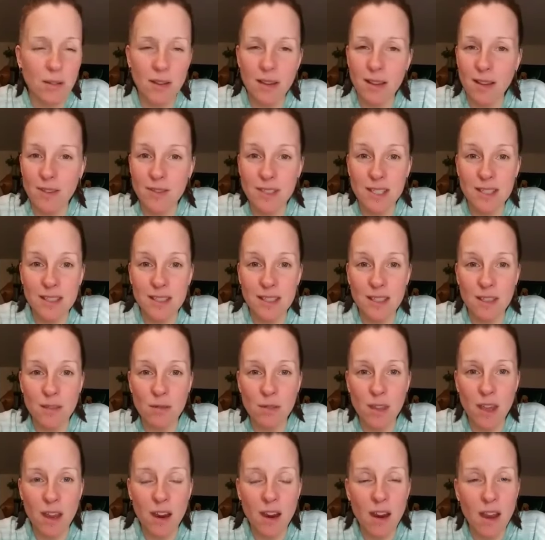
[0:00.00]
I'd love to see
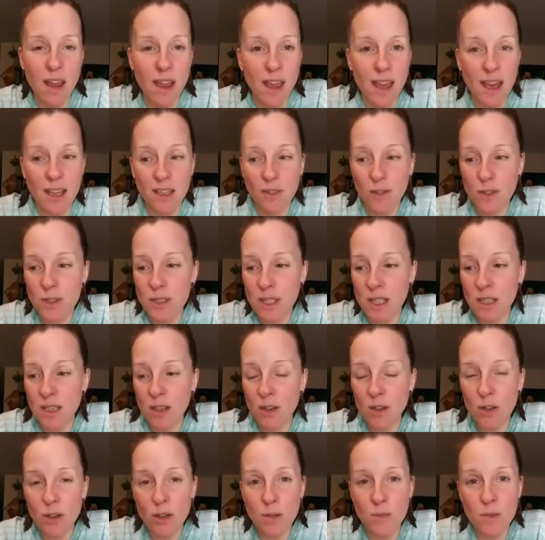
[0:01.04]
you there. And if there's
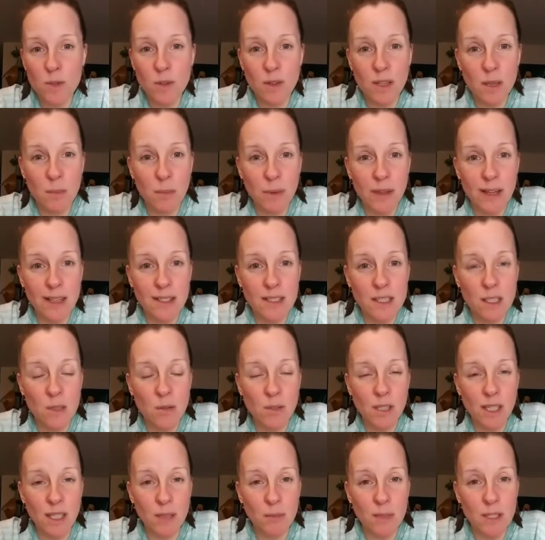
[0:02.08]
any herbs or any plants
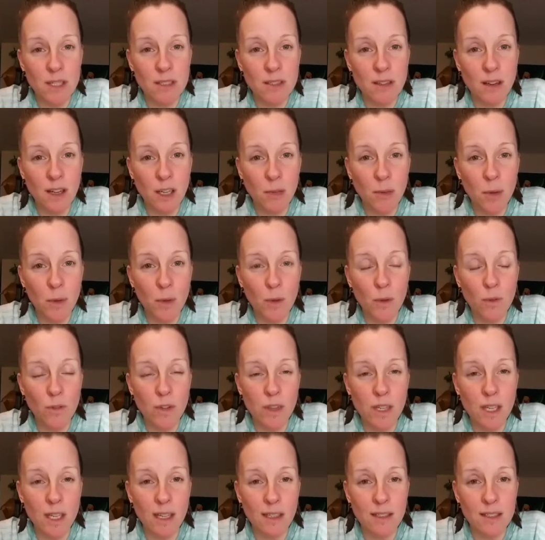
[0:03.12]
that you'd like me to talk about
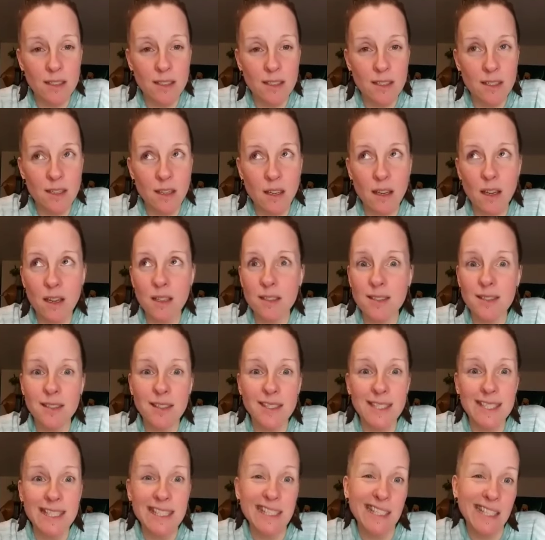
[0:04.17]
over the next uh,
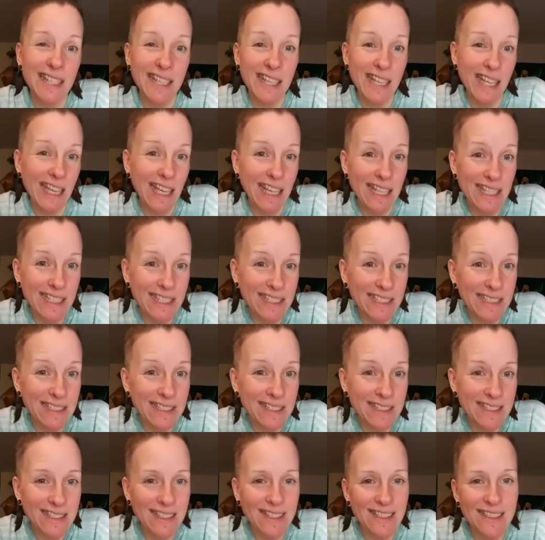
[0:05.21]
16
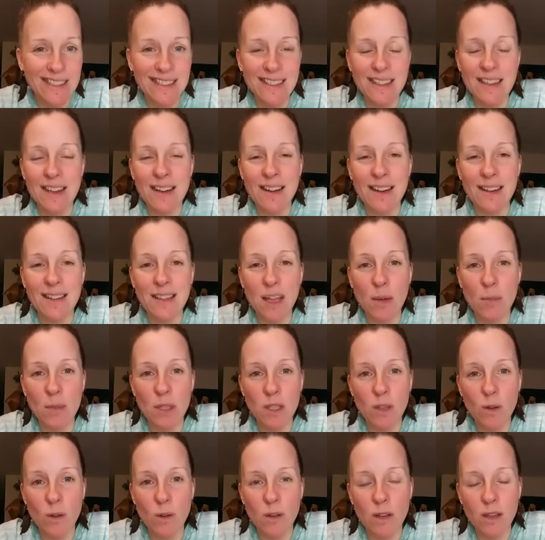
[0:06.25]
days, uh, let
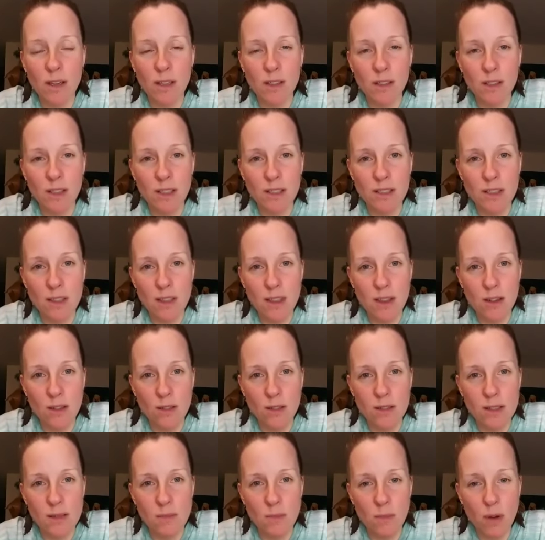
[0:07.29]
me know and I'll look into
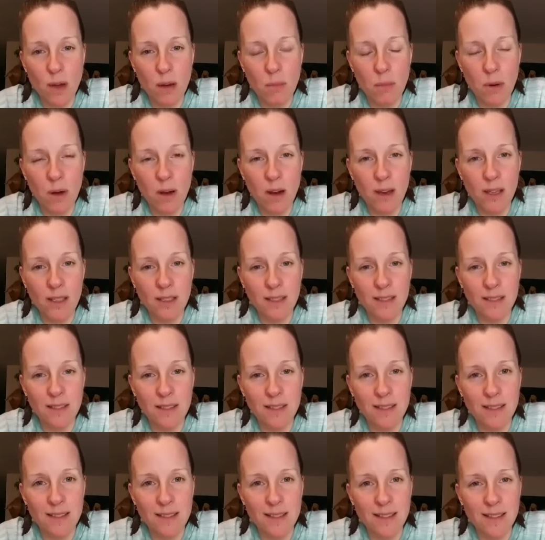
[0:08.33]
those and pop on
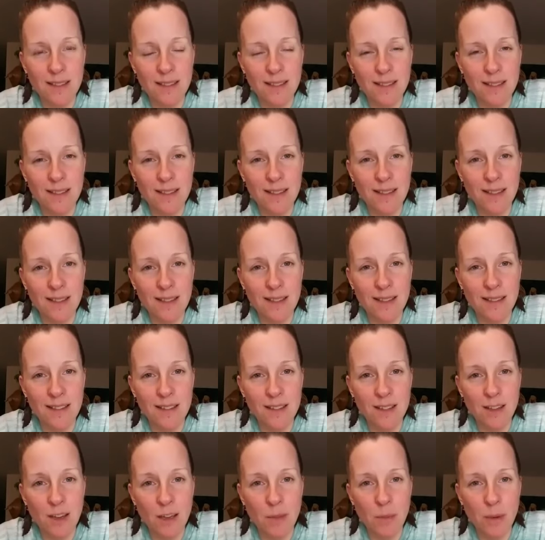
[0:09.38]
and and uh,
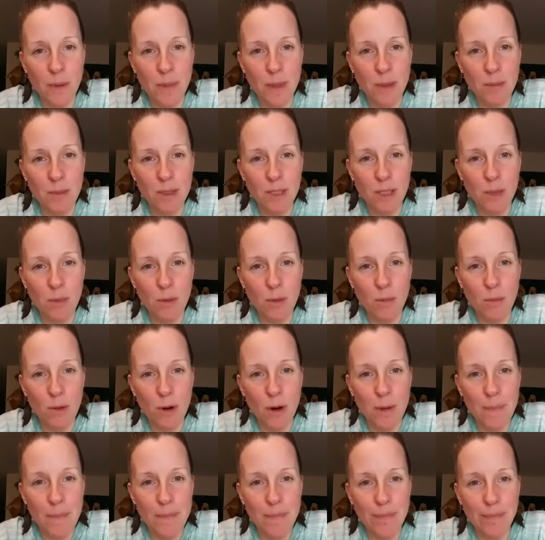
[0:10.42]
talk about them a little bit
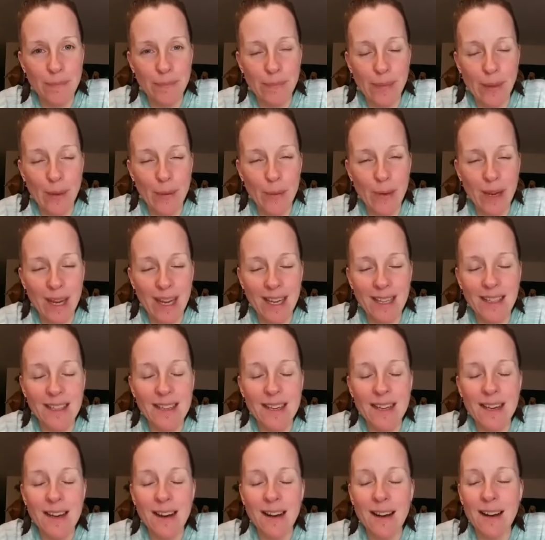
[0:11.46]
more.
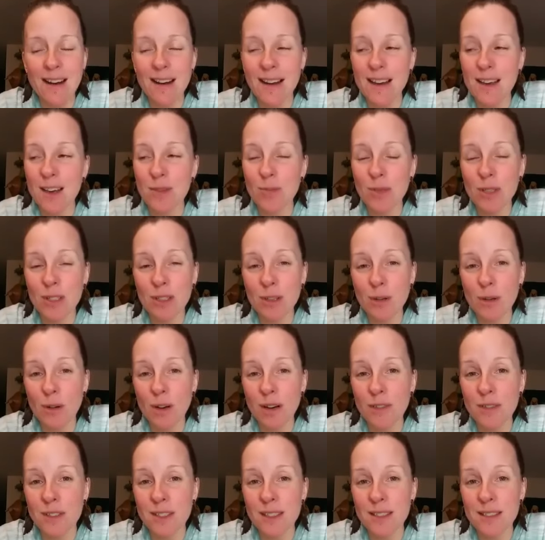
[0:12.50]
Okay, I am gonna
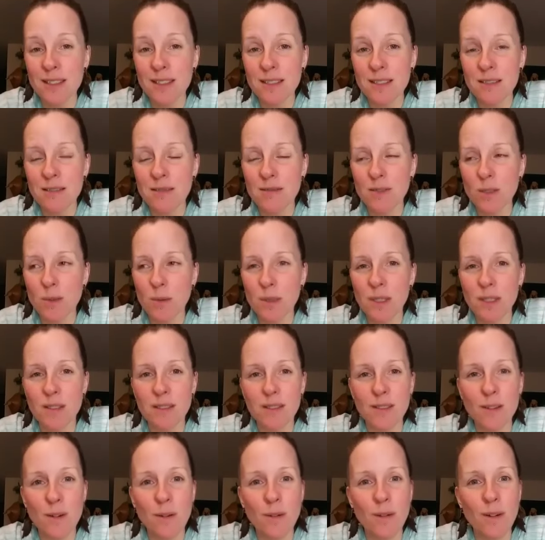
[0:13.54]
go off and head
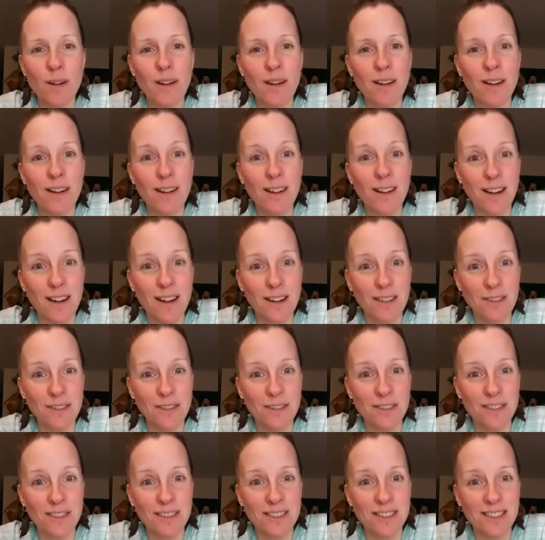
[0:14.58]
going to go
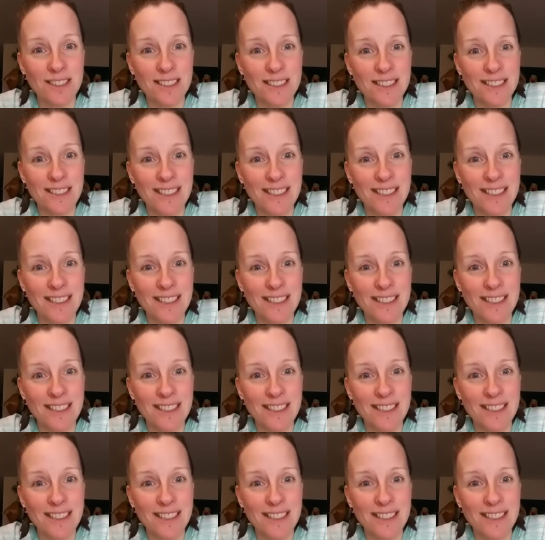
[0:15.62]
off